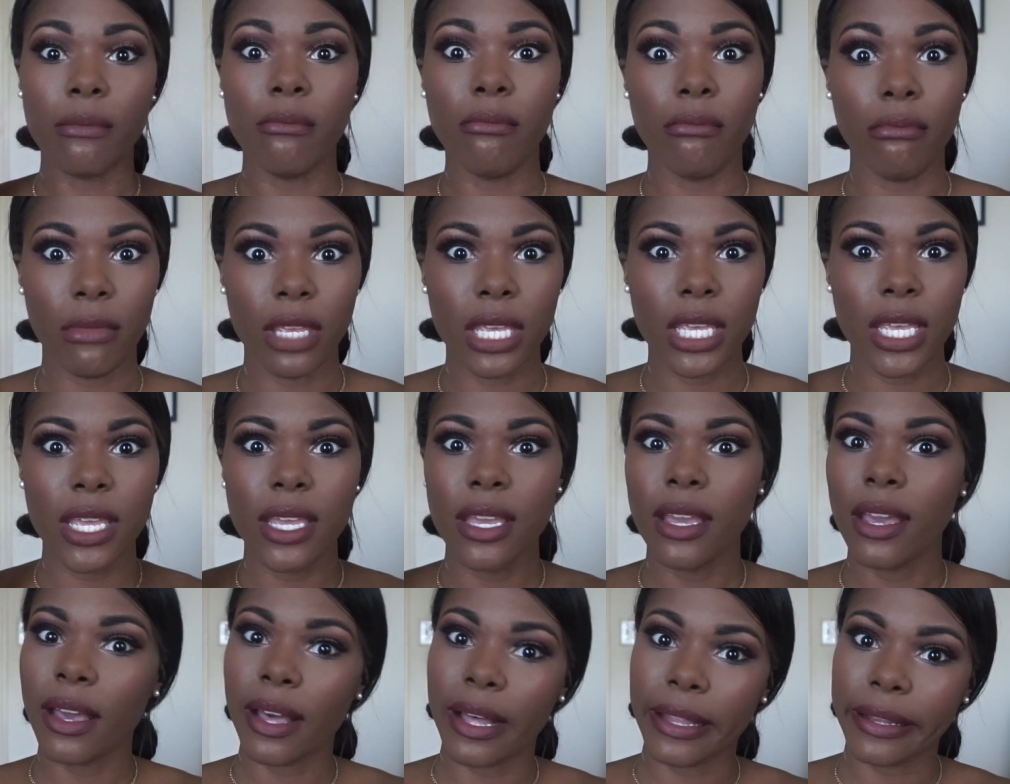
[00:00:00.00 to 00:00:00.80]

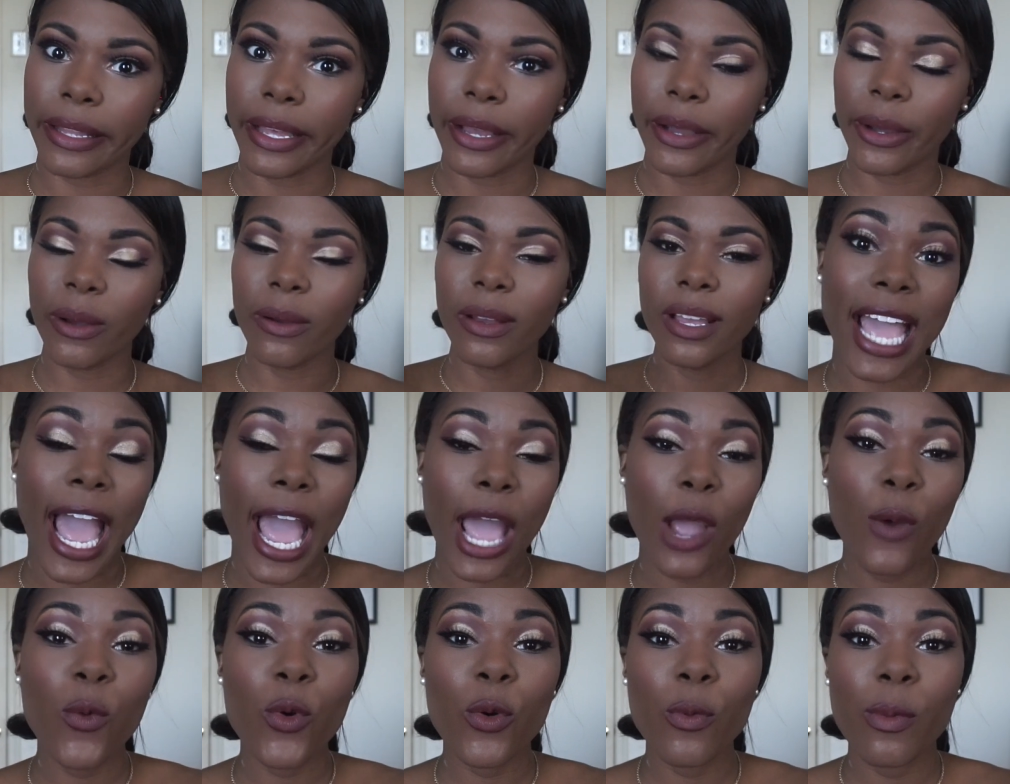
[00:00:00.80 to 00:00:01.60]
Me, hello.
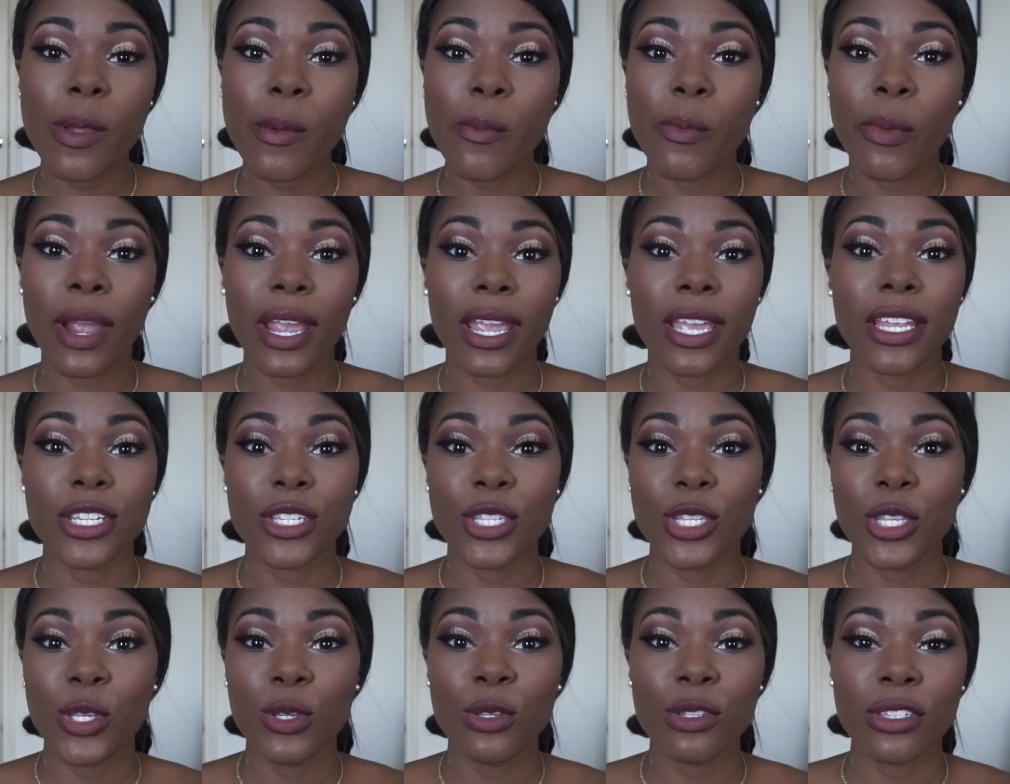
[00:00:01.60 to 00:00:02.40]
I will be bringing
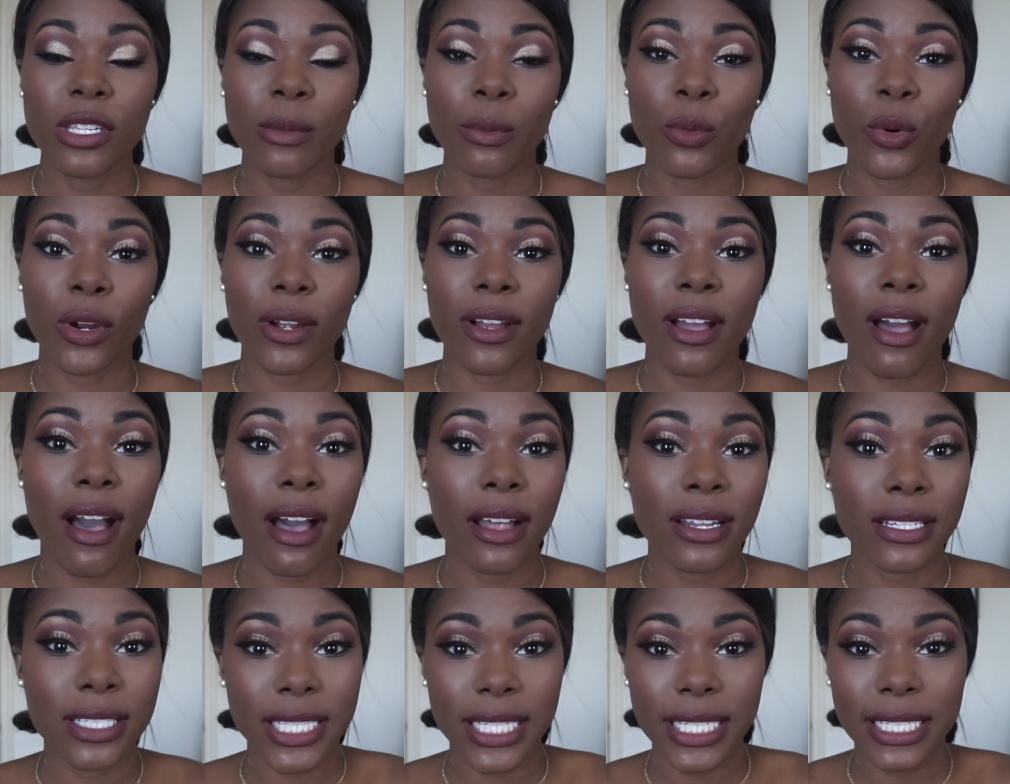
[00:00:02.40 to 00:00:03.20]
to you some more
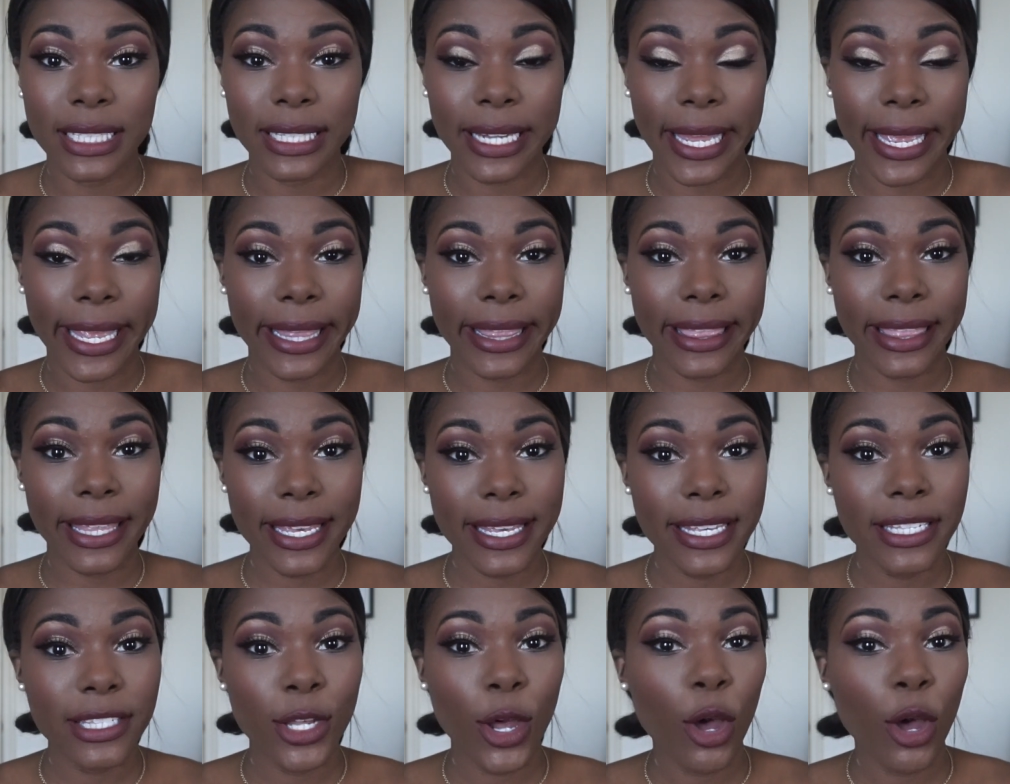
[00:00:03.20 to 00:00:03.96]
content like this.